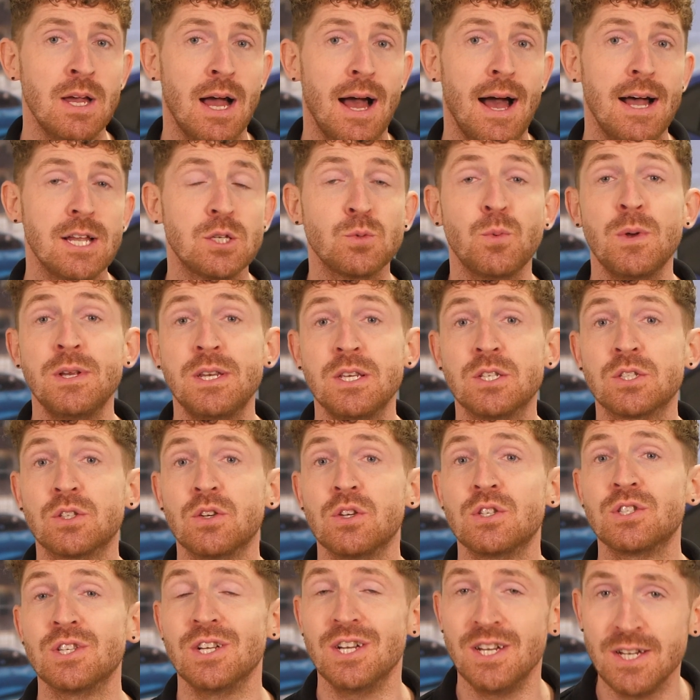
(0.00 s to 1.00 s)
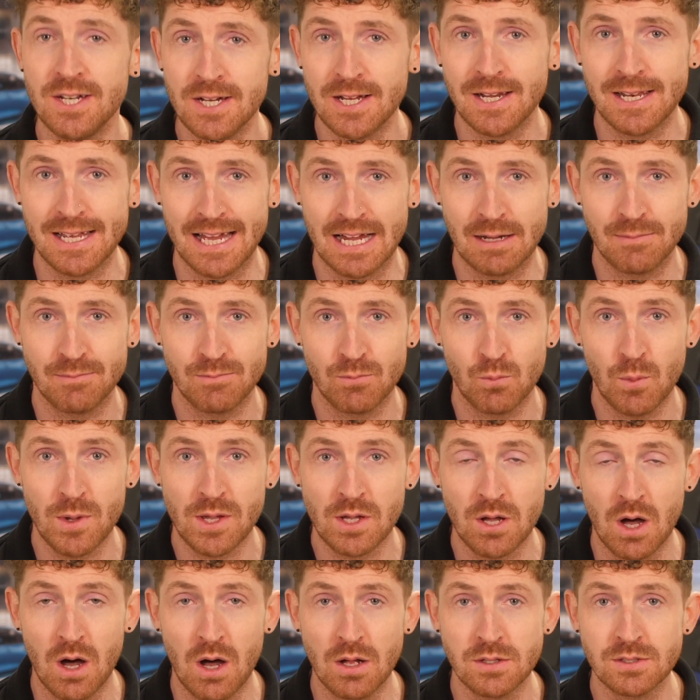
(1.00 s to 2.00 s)
As we discussed earlier, we
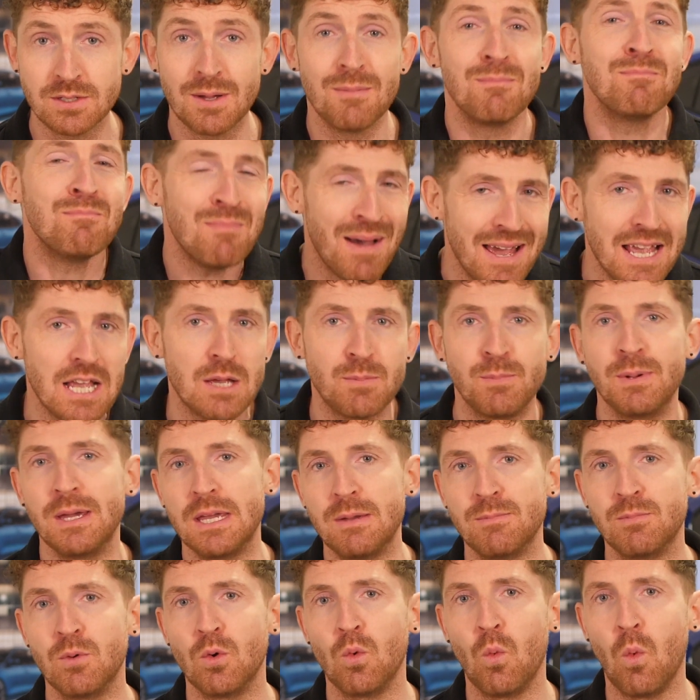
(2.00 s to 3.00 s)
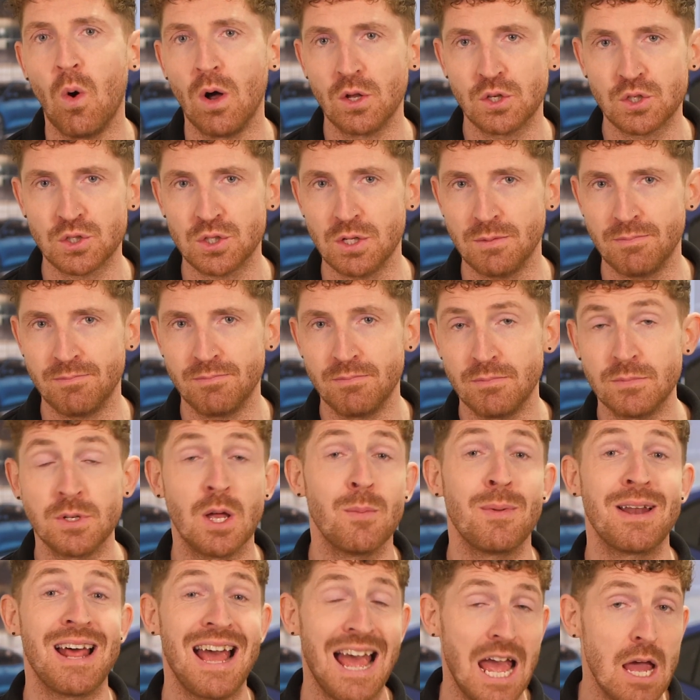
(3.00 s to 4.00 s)
can't make people watch them,
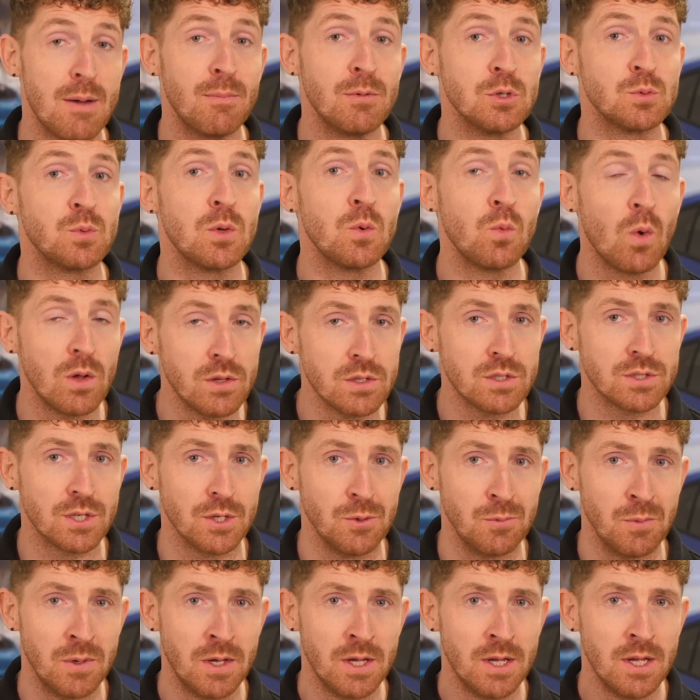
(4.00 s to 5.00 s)
no matter how much we want to.